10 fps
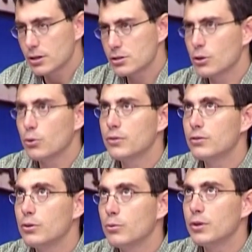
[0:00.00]
So
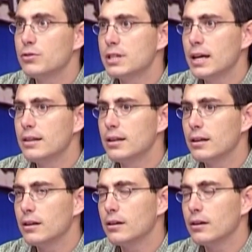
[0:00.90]
we've, we've said
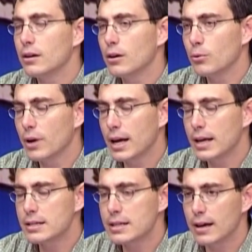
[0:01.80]
that
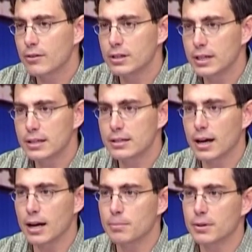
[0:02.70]
arrays have a D
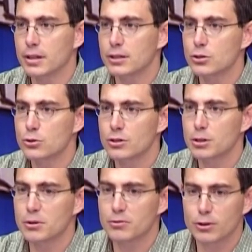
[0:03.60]
type, and it's
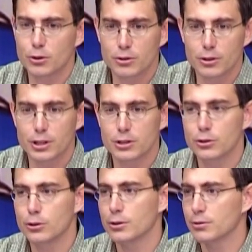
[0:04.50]
usually been float
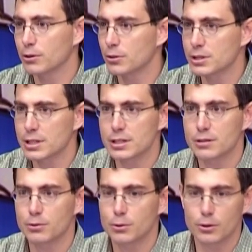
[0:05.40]
32 or float
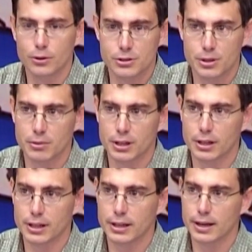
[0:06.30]
64 or something
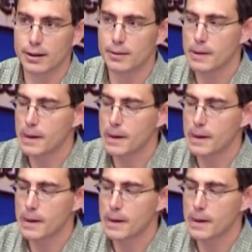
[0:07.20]
like that.